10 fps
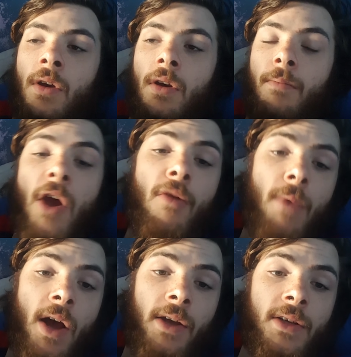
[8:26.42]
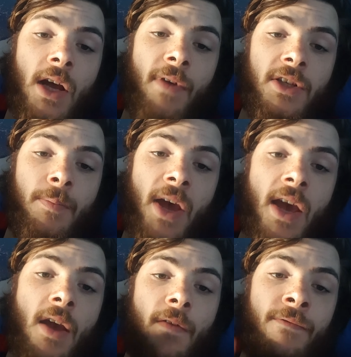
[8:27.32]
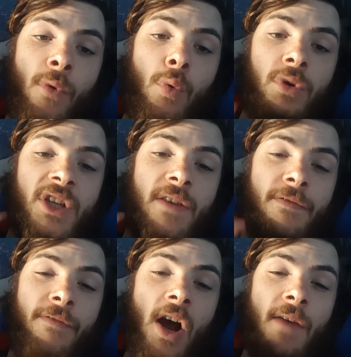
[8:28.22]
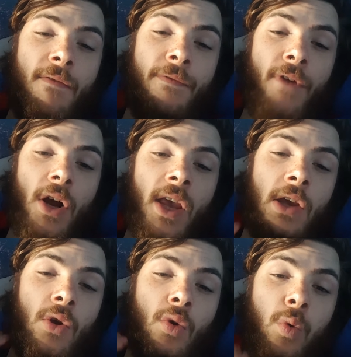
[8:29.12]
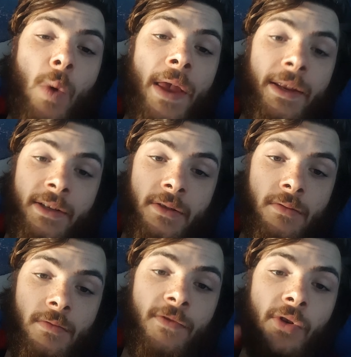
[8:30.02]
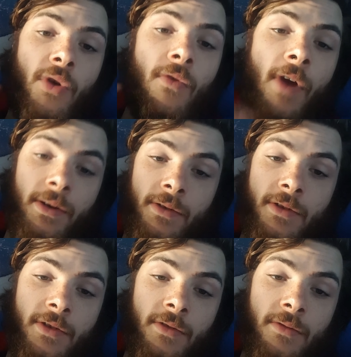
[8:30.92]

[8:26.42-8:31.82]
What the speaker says: Bear in mind, I've had to pay 45 fucking quid for the rent.